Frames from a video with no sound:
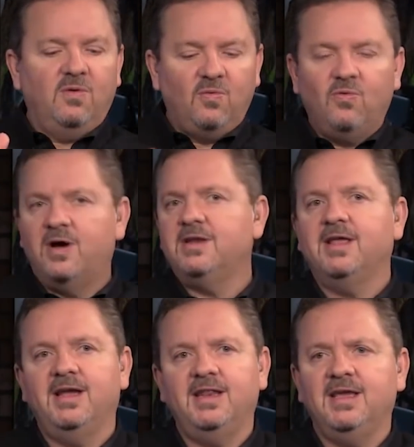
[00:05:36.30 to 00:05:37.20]
one
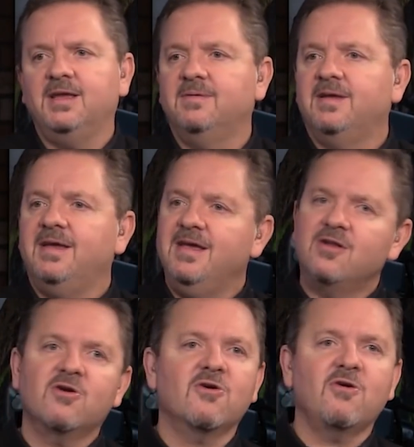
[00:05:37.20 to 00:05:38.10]
lady in
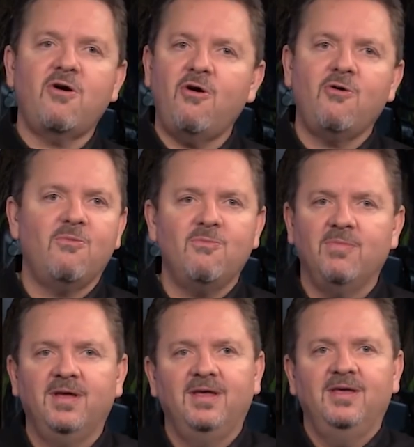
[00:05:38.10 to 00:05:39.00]
her home
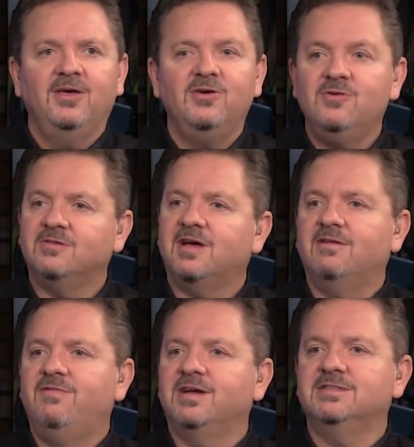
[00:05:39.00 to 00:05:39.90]
who knows how
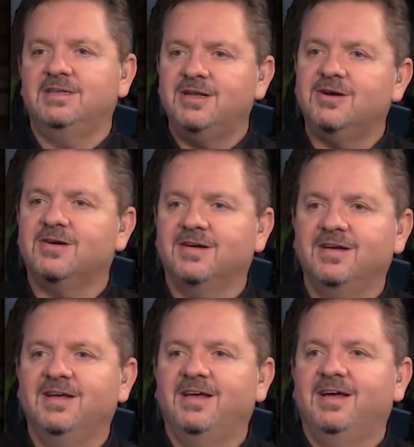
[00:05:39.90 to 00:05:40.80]
to fix dinner
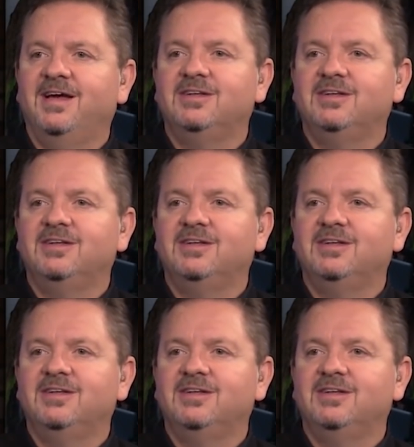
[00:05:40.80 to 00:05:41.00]
hmm.